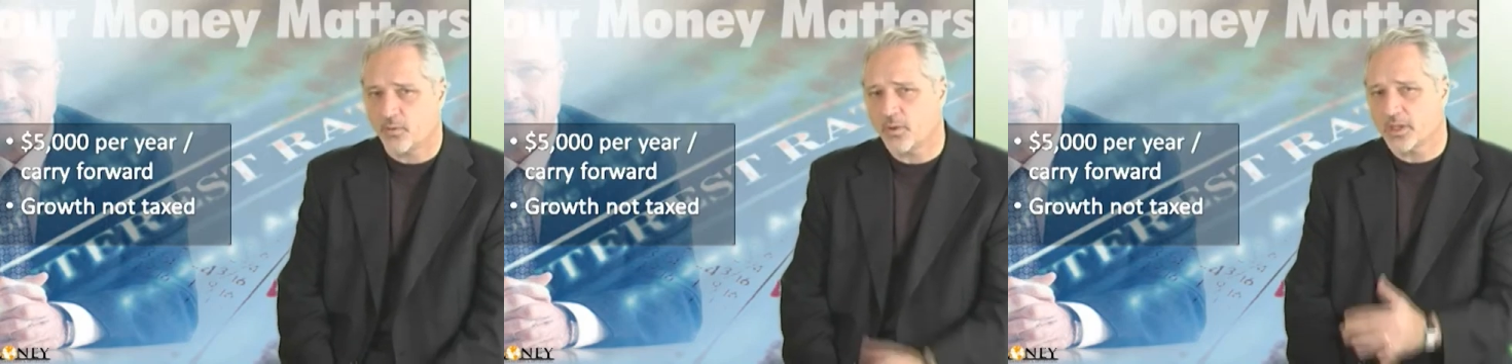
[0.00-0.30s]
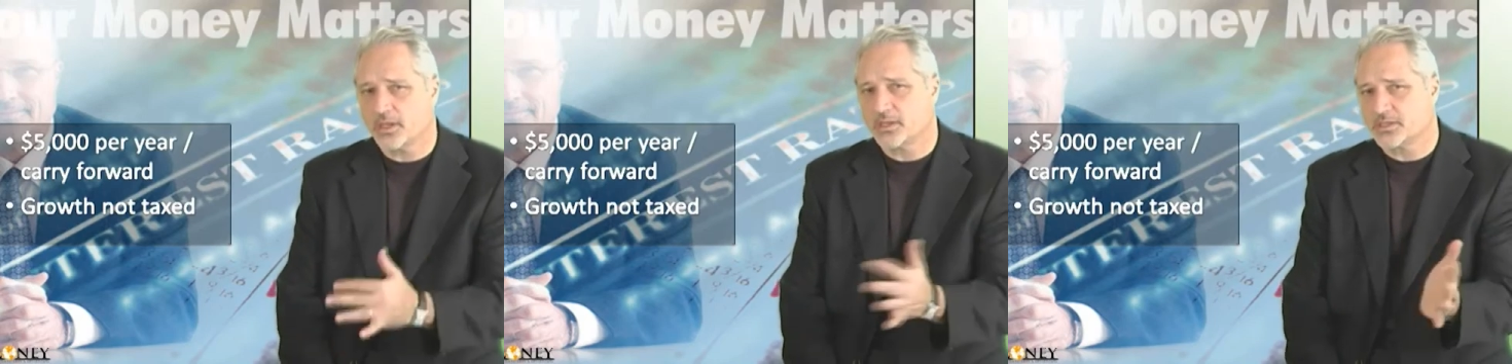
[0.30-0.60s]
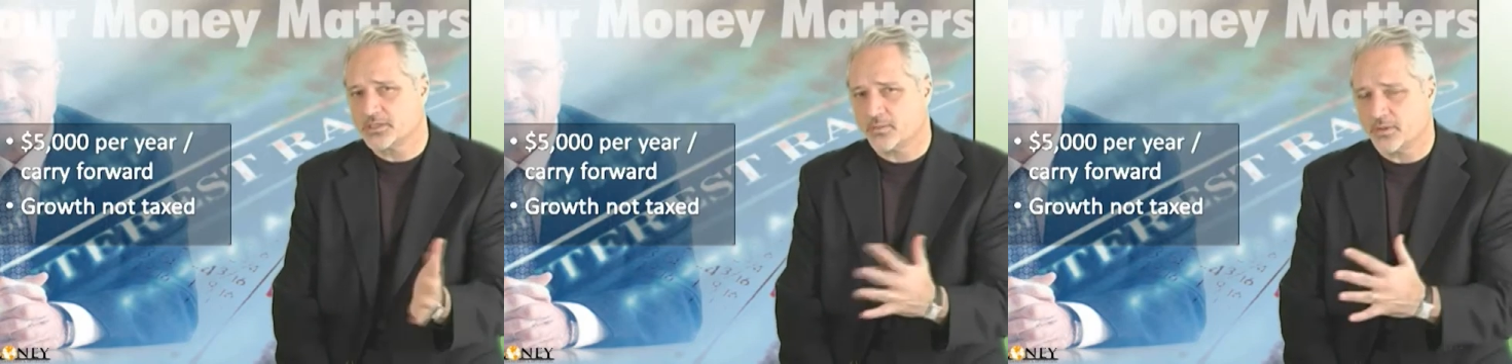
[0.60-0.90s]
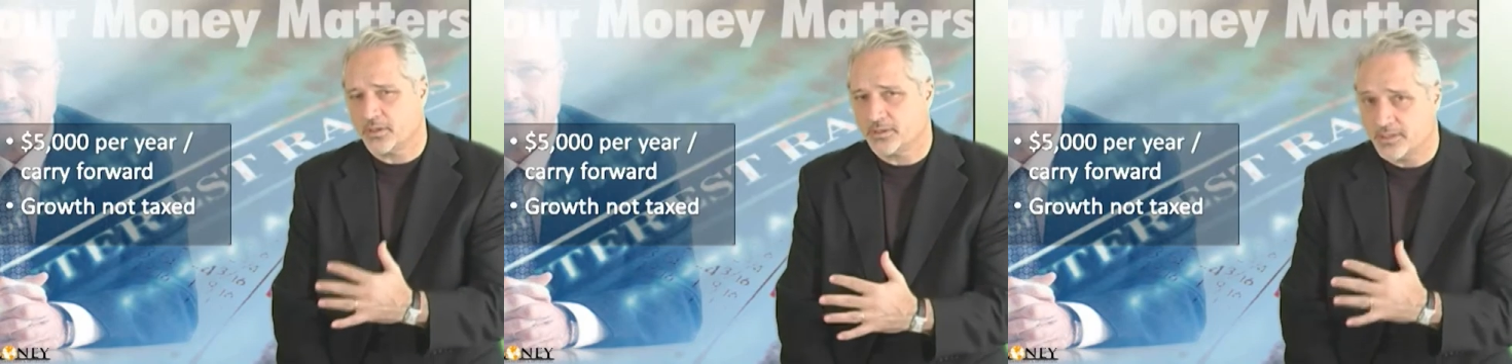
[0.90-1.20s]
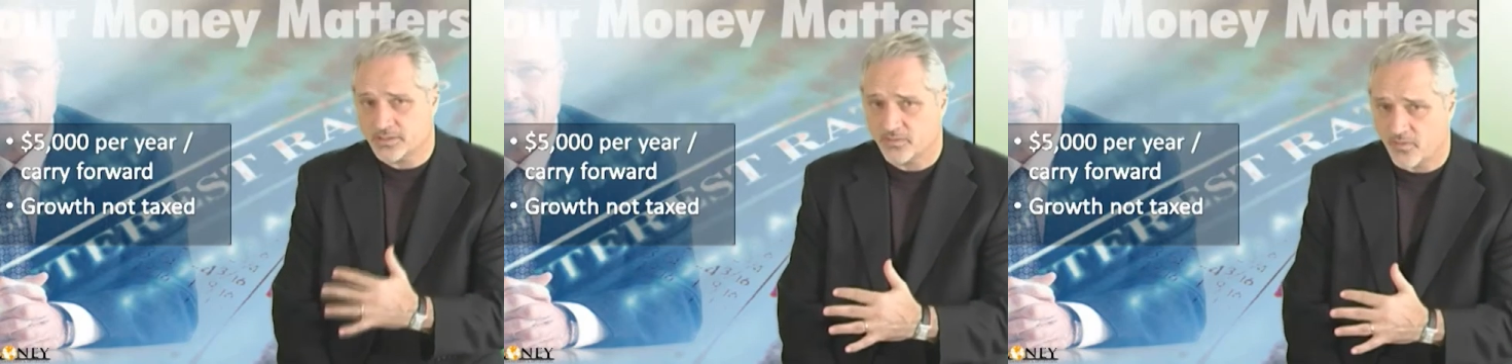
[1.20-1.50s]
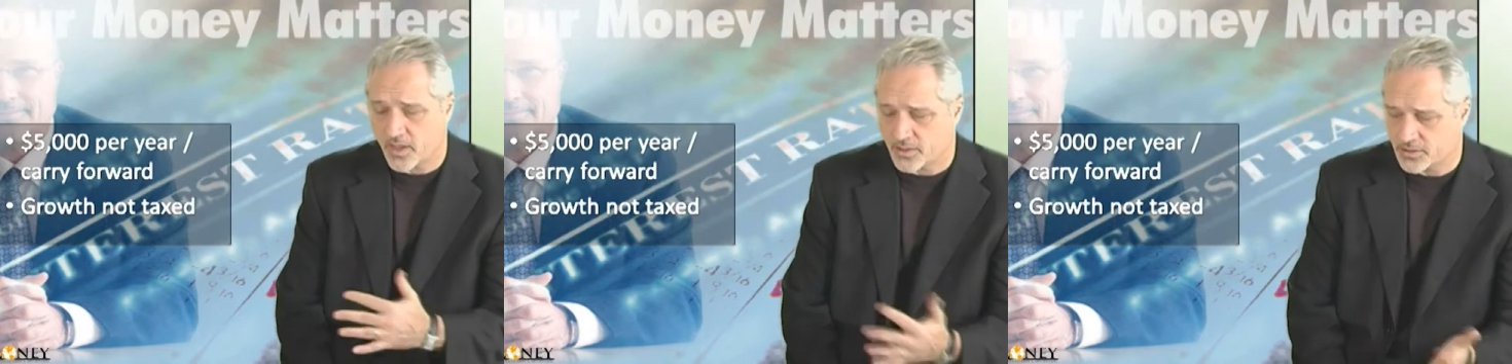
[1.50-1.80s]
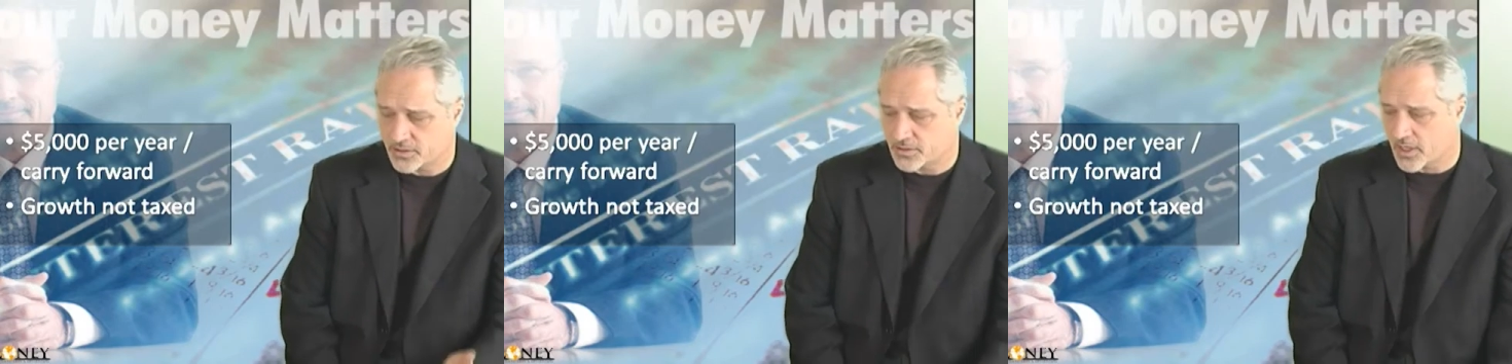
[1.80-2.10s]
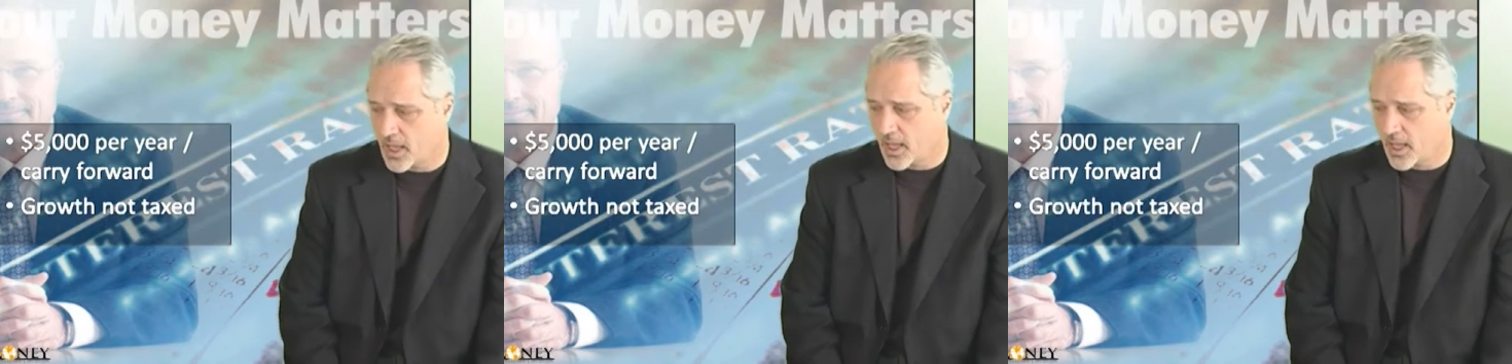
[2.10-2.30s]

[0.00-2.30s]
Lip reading: And we'll get into some of the disadvantages